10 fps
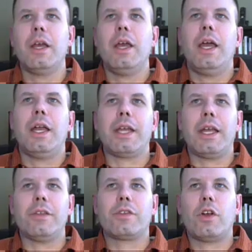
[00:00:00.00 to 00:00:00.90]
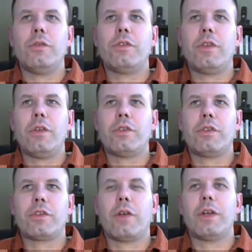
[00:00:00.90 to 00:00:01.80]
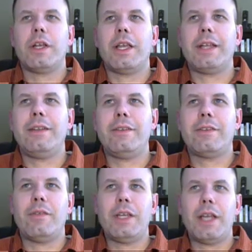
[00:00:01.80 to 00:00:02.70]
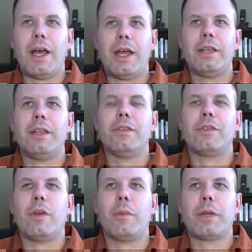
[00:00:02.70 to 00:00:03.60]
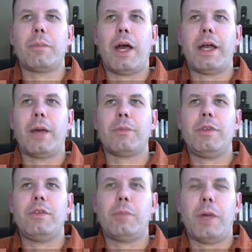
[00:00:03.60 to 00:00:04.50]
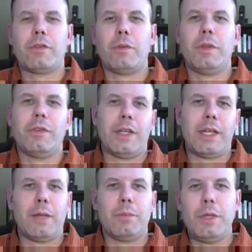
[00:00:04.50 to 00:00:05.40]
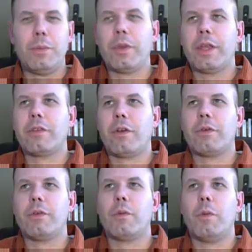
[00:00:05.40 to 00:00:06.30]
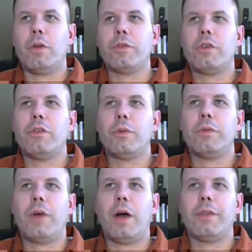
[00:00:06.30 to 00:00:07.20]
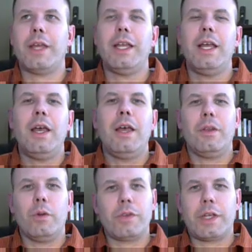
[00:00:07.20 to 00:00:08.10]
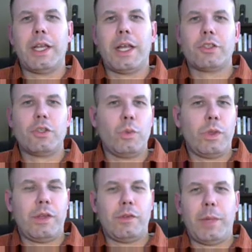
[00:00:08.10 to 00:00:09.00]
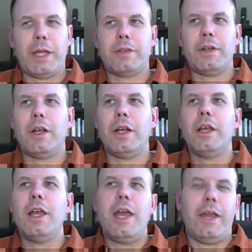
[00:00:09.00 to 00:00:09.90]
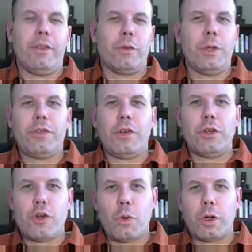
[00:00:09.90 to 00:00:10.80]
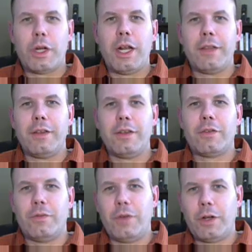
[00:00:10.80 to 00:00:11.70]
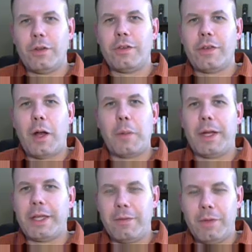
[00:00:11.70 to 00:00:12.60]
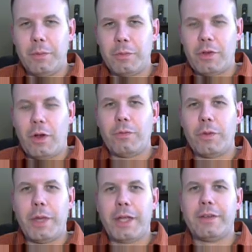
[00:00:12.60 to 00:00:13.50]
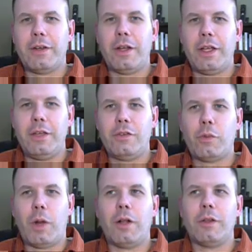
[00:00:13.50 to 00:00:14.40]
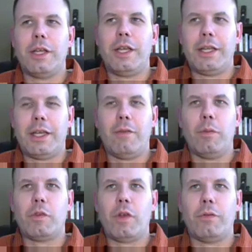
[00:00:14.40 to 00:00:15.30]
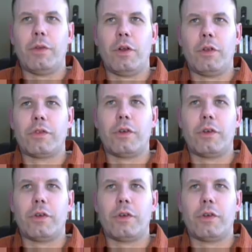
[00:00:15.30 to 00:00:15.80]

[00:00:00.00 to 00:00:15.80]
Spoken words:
And again, it's curved cells discovered in 1979 in stomach biopsied specimens. And again, people that suffered from ulcers, we found that there was a connection with this bacteria. And the researcher working on this figured this out by giving himself the bacteria. He swallowed it and gave himself an ulcer.